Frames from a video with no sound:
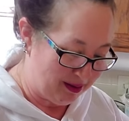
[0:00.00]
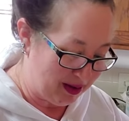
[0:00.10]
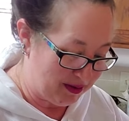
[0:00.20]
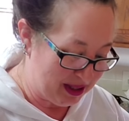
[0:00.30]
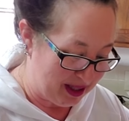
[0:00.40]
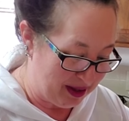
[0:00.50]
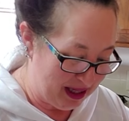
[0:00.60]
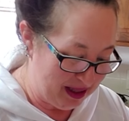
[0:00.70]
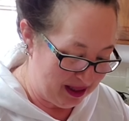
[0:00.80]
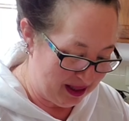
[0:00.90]
you ever done
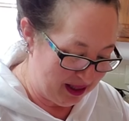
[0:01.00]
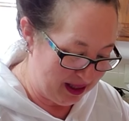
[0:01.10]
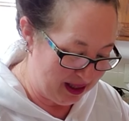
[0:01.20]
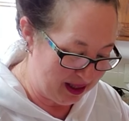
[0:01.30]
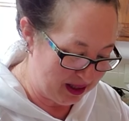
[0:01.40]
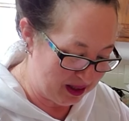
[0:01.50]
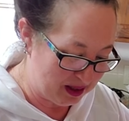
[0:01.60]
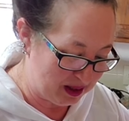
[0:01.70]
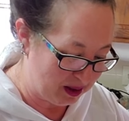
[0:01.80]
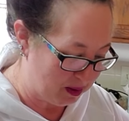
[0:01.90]
that?
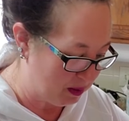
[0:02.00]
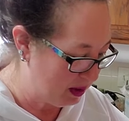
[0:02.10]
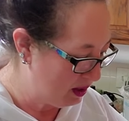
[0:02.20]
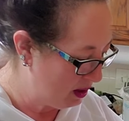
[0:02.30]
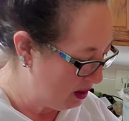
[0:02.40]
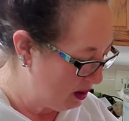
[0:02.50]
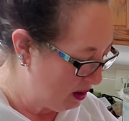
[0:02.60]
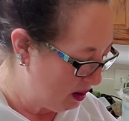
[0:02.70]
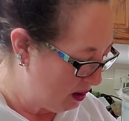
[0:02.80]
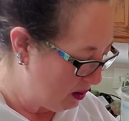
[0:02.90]
So
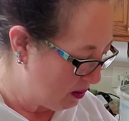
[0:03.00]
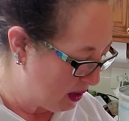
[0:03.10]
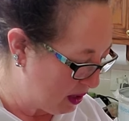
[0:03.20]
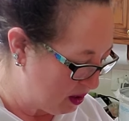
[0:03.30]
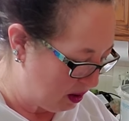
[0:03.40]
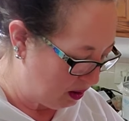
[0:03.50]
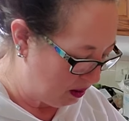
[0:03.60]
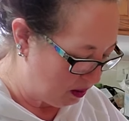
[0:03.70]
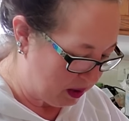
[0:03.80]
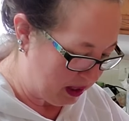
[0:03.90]
we're gonna
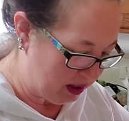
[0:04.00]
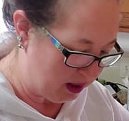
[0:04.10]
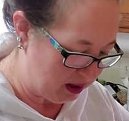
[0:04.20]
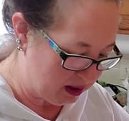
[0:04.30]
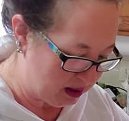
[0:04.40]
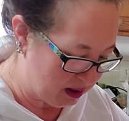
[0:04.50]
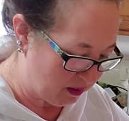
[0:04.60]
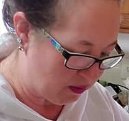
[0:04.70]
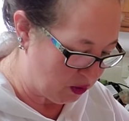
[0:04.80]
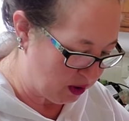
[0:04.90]
do, this is
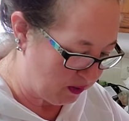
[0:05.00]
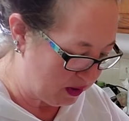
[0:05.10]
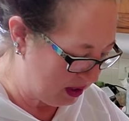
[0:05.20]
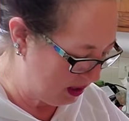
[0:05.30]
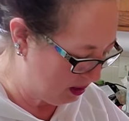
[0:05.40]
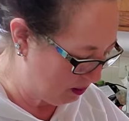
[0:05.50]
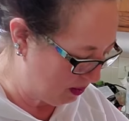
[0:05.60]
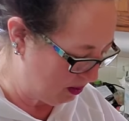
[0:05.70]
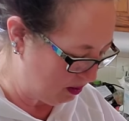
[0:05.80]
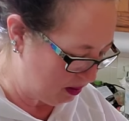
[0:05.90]
1/4 of a
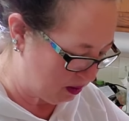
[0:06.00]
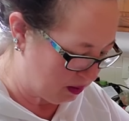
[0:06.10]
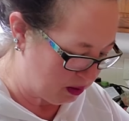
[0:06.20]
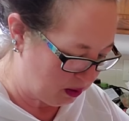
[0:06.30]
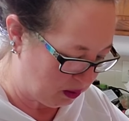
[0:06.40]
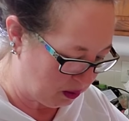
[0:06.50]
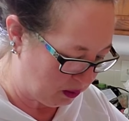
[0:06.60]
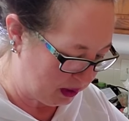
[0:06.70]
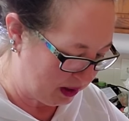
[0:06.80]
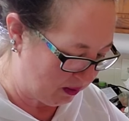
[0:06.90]
teaspoon, so we'll do
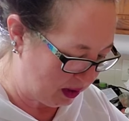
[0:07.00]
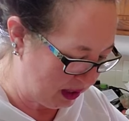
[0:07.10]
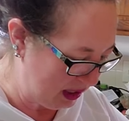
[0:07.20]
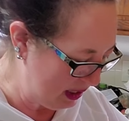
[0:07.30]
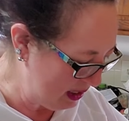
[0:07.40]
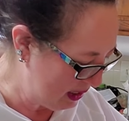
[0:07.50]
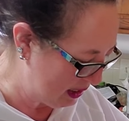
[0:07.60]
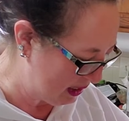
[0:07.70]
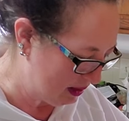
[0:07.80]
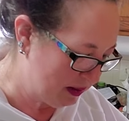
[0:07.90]
3 of
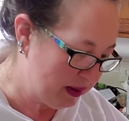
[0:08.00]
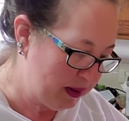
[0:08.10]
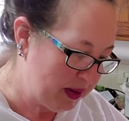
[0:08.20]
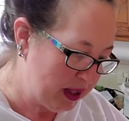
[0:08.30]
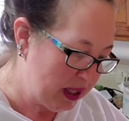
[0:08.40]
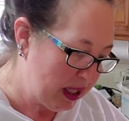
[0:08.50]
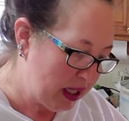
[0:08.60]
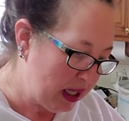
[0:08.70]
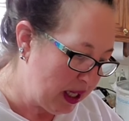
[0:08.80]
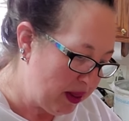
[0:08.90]
these.
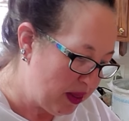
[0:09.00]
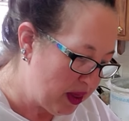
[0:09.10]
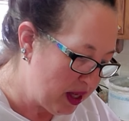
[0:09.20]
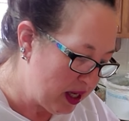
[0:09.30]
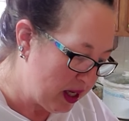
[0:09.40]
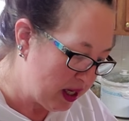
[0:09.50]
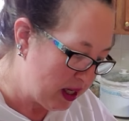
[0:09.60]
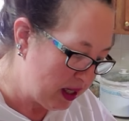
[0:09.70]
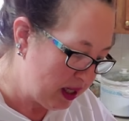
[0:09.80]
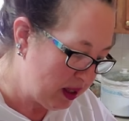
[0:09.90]
And
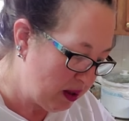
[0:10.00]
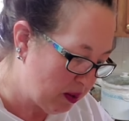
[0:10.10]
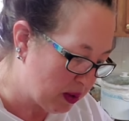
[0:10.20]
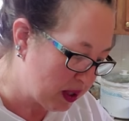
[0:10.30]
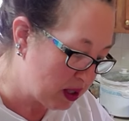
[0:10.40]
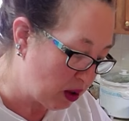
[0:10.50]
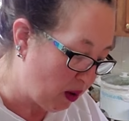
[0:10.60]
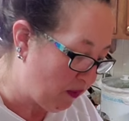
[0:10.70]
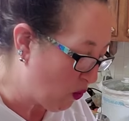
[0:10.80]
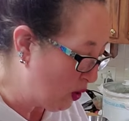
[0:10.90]
then we're gonna do
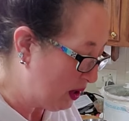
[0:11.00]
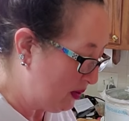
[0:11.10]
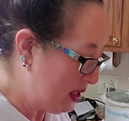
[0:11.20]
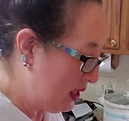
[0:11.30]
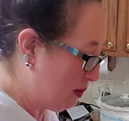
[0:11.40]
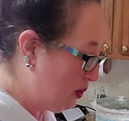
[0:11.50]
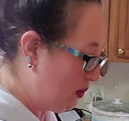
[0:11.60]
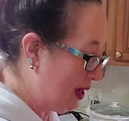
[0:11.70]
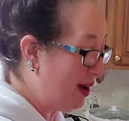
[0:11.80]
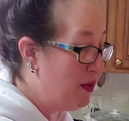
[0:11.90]
1/4 of a teaspoon
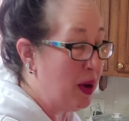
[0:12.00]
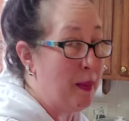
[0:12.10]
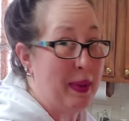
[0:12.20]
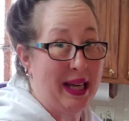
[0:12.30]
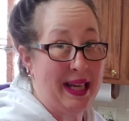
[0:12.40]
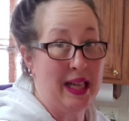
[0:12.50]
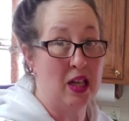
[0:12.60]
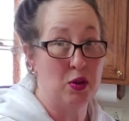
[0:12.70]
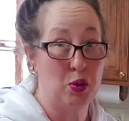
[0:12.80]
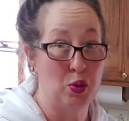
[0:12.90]
of baking
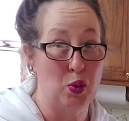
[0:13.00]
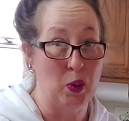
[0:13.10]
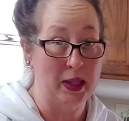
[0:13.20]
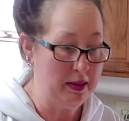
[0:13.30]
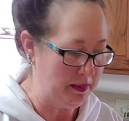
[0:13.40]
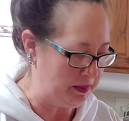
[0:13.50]
soda.